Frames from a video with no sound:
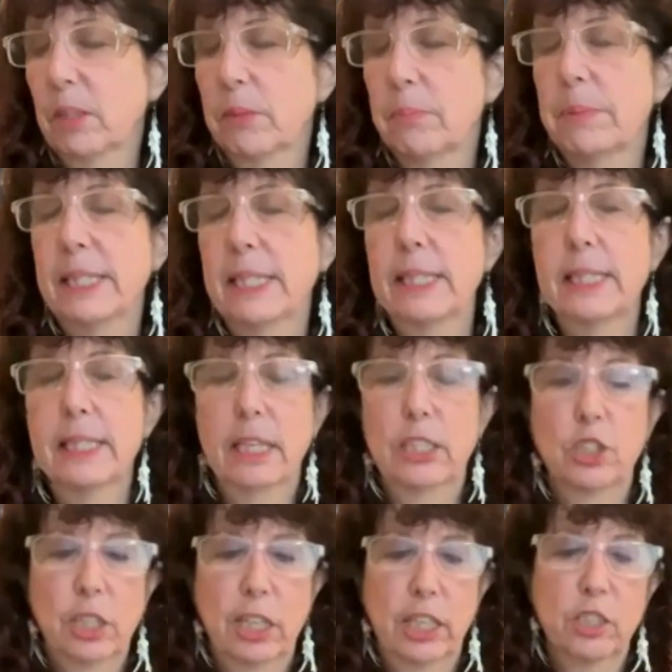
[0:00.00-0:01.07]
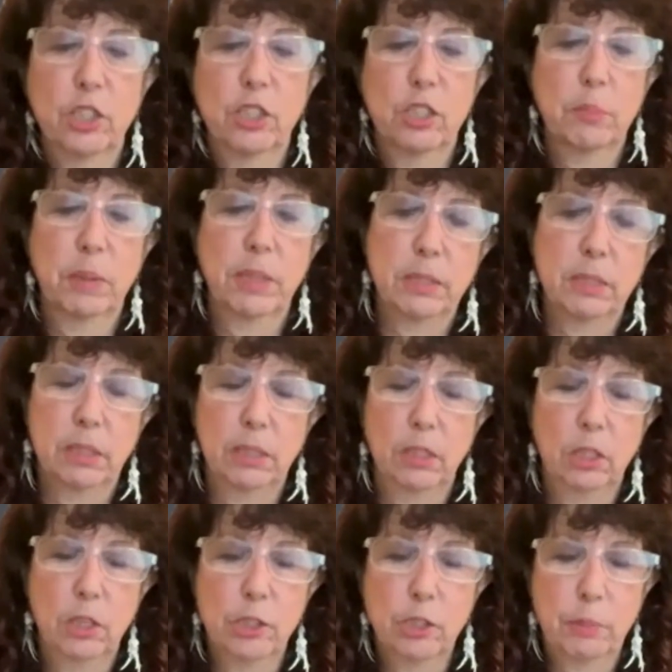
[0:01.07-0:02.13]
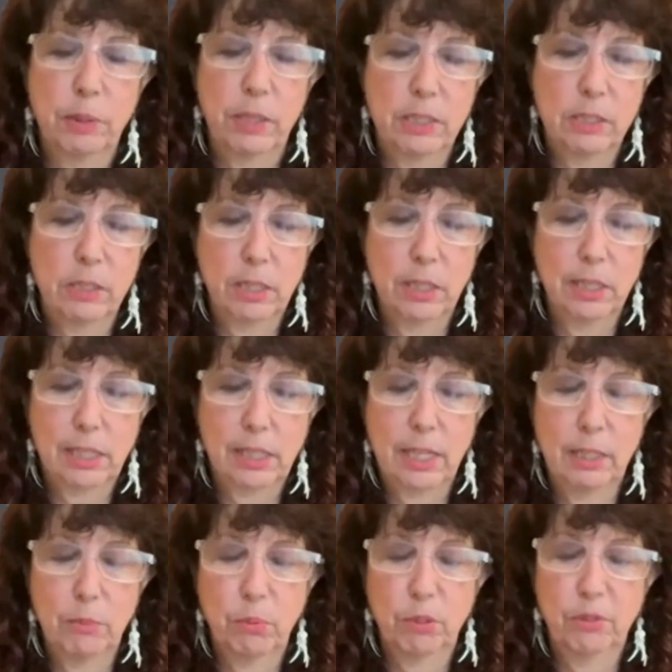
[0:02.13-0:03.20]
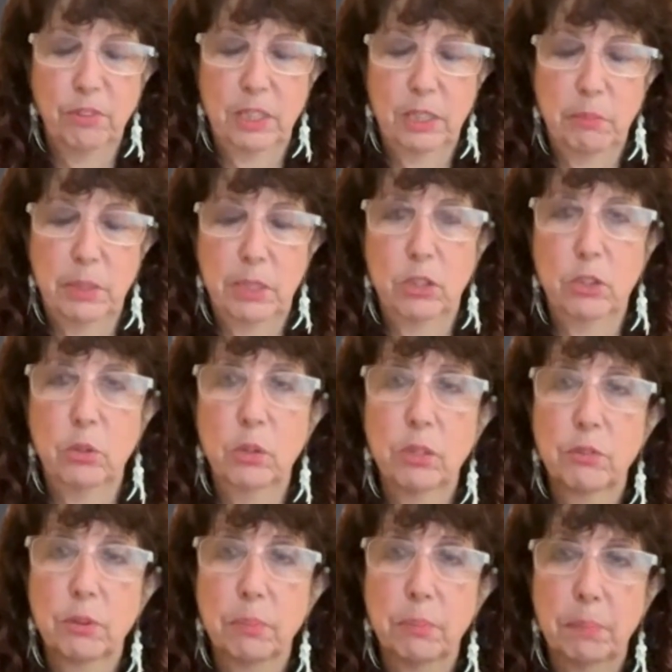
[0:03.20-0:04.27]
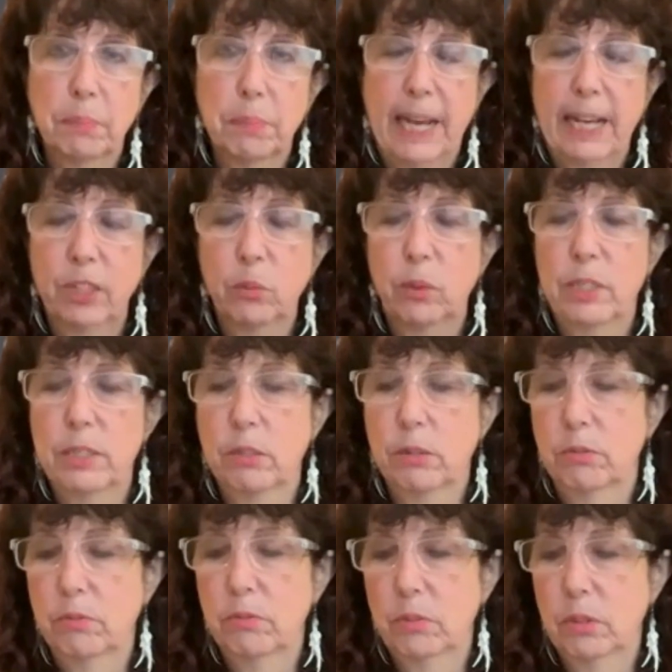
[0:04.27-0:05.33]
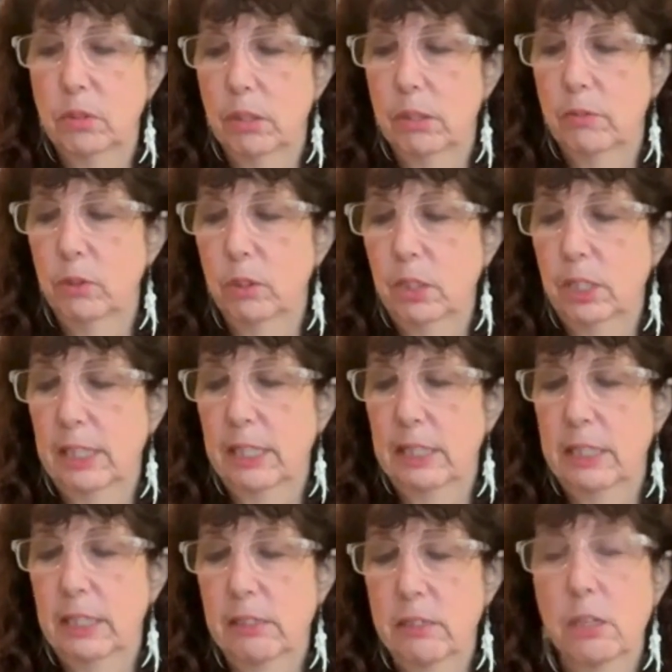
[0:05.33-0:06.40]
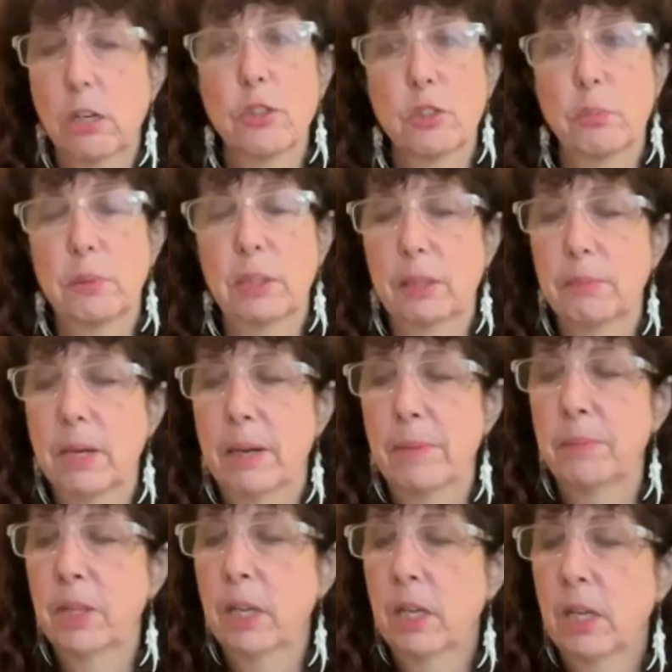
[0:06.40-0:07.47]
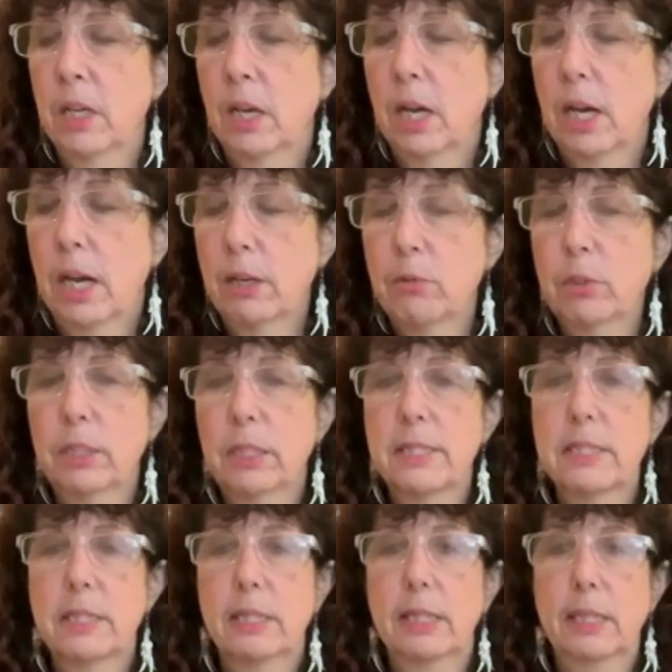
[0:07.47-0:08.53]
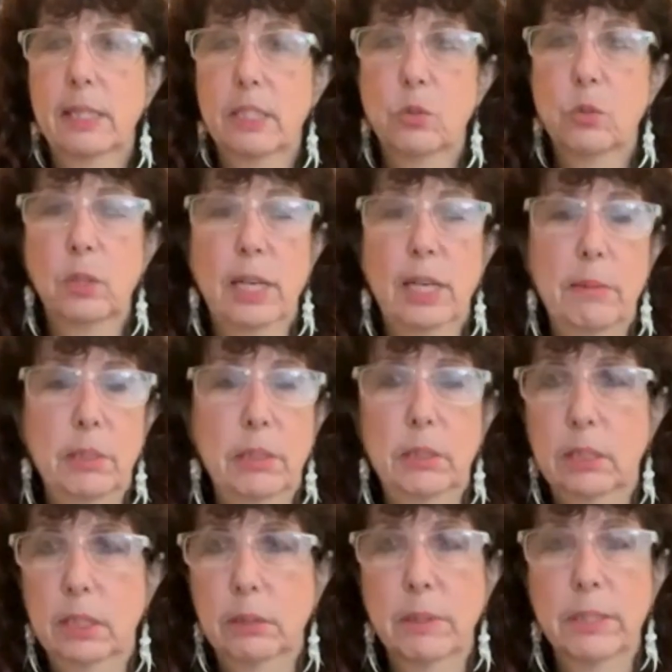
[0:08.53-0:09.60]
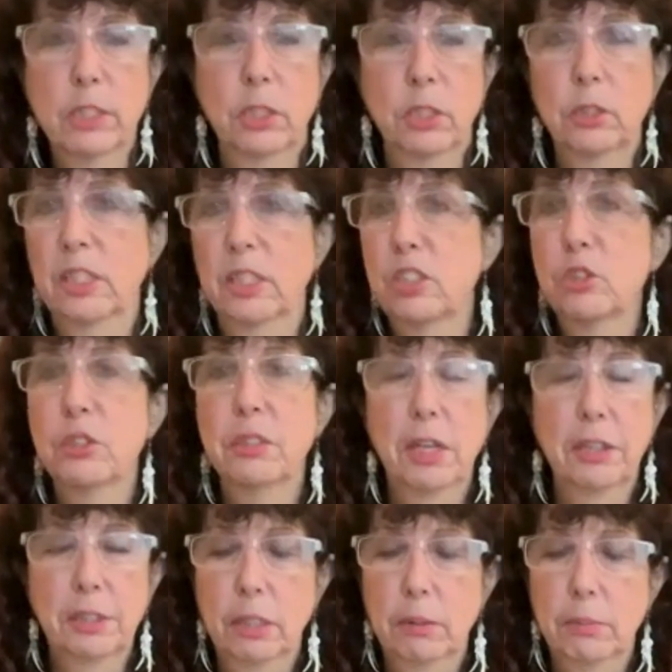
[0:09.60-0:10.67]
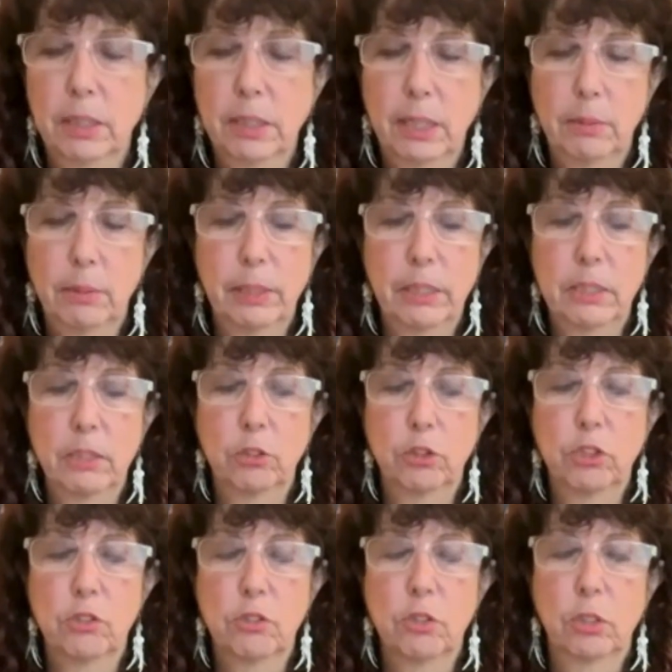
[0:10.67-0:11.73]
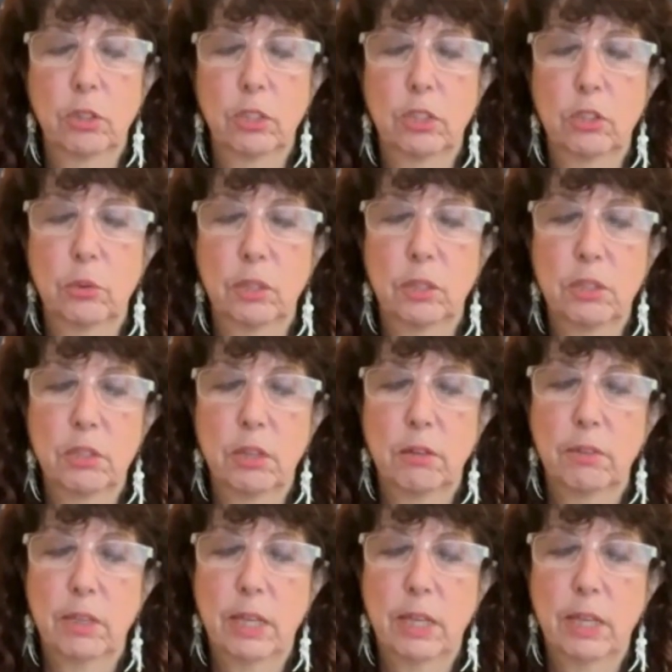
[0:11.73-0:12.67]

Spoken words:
being in the education space and the law space, it kind of provided me two different pathways of looking at things, and also being a mom. I realized that kids were gaming, like my daughter. I knew nothing about gaming until she started doing stuff,